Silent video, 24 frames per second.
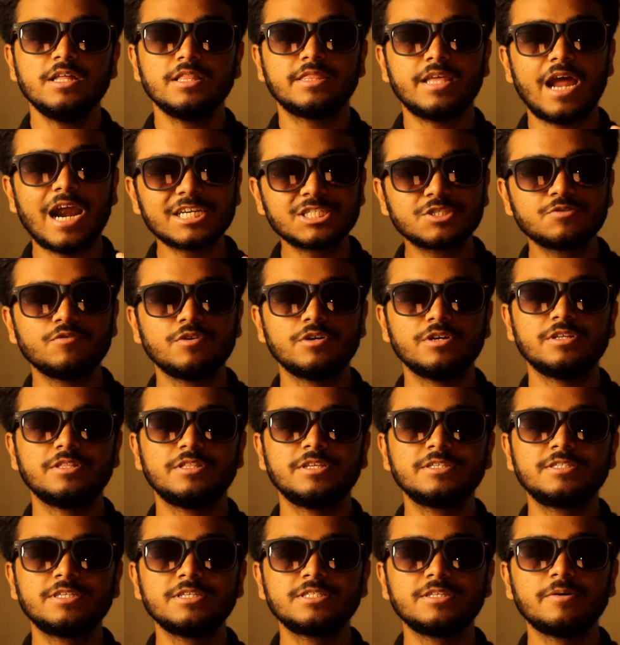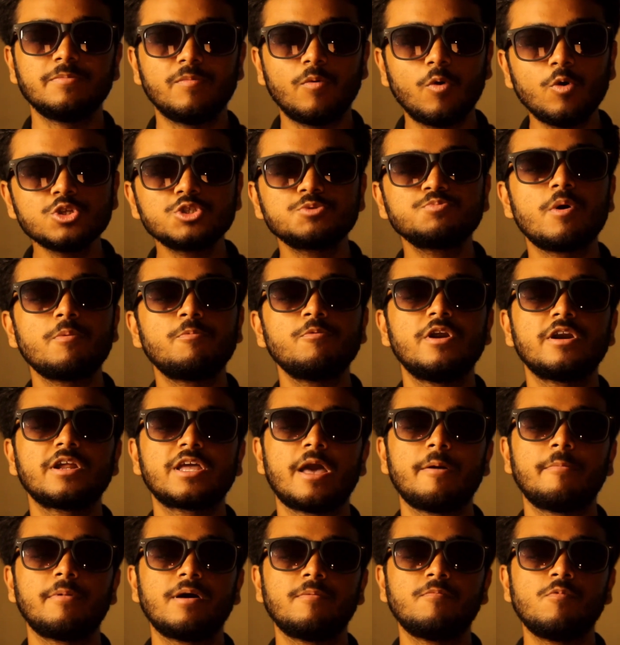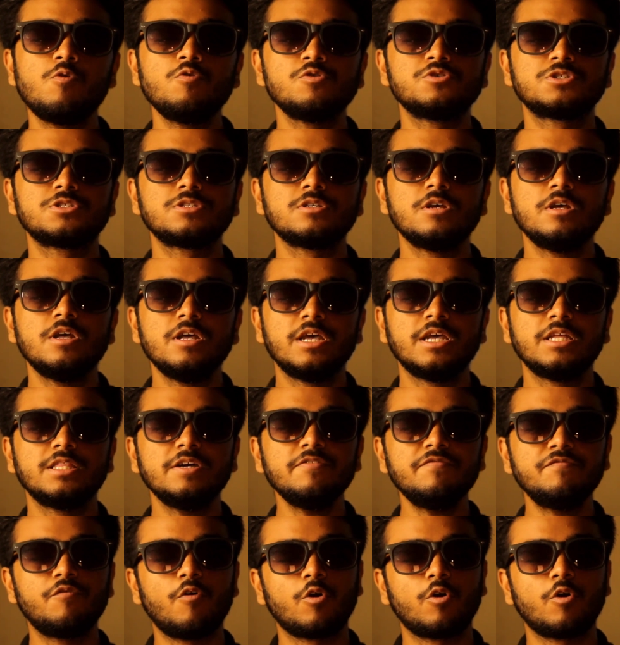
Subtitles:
That's why this is the most popular camera modes in the